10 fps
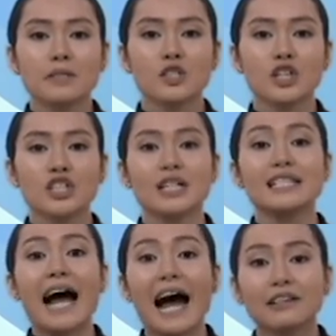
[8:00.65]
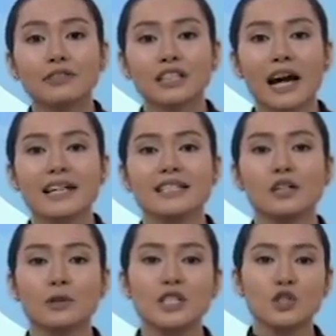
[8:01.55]
such as
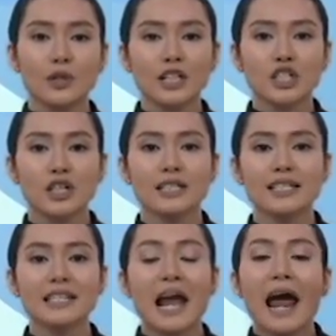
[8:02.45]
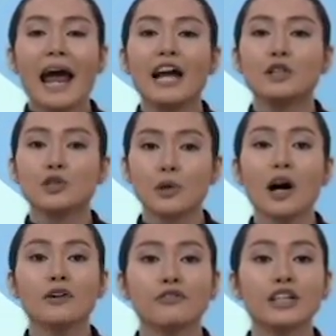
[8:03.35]
advertising restrictions and
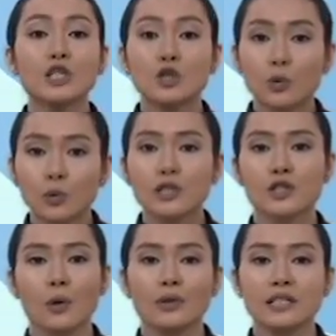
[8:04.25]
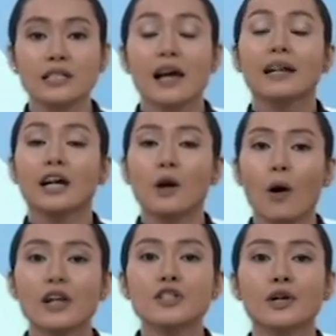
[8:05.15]
drug-free school zones can
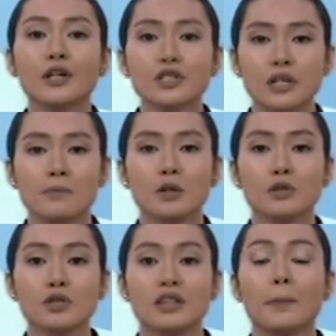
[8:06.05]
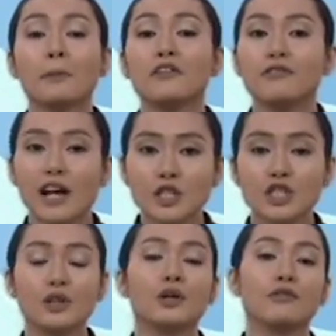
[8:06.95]
also contribute to the
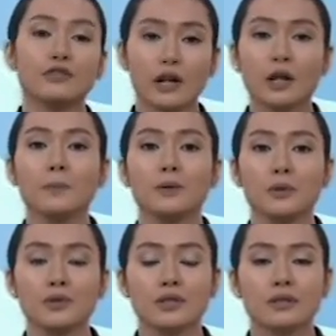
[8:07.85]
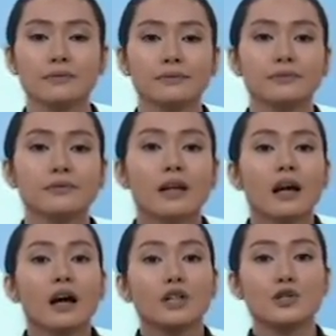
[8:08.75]
prevention of drug abuse.
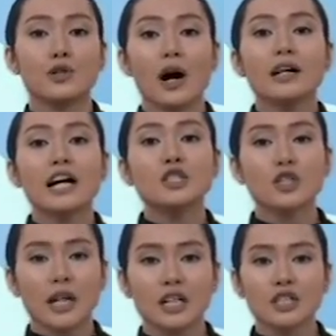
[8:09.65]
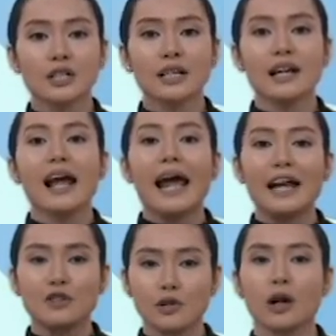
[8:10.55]
Drug education
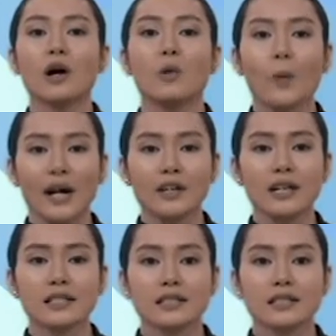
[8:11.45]
and drug awareness.